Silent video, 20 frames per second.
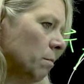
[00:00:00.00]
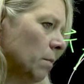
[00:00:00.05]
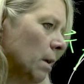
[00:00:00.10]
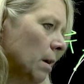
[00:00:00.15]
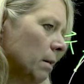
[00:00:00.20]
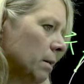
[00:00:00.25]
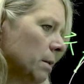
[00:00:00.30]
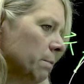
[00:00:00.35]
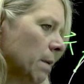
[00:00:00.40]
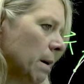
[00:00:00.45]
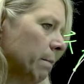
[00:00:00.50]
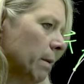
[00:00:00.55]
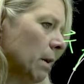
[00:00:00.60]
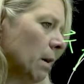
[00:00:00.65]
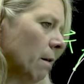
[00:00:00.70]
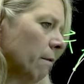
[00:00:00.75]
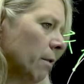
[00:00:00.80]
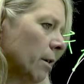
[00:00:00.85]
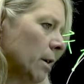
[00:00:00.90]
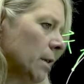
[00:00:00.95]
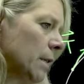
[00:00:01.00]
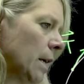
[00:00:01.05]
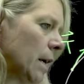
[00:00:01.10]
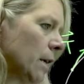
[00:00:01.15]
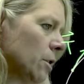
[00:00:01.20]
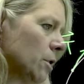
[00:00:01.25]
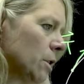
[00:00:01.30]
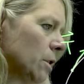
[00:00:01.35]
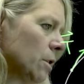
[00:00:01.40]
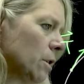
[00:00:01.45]
That's maybe not very
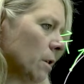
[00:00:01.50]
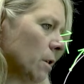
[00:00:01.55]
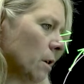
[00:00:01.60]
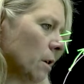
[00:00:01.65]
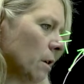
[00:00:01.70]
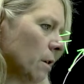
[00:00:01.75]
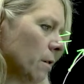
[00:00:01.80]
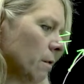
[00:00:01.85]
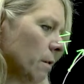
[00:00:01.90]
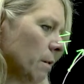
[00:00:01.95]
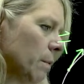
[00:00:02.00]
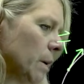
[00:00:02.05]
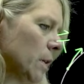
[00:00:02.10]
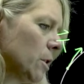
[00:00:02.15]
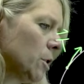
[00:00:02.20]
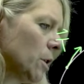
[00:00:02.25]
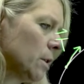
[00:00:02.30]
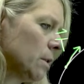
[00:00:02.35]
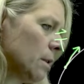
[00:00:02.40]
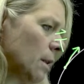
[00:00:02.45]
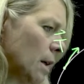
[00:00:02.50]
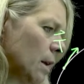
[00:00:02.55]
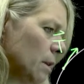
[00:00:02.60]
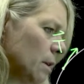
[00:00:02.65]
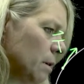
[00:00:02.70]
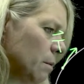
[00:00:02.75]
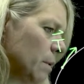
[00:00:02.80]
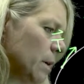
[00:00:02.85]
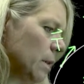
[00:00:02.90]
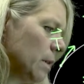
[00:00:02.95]
tangent to the curve. Let me adjust that a
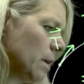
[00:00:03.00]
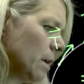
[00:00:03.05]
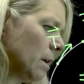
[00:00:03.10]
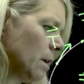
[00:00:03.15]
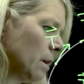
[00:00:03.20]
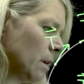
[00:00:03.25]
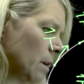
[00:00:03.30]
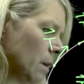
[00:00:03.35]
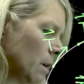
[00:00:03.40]
little bit there.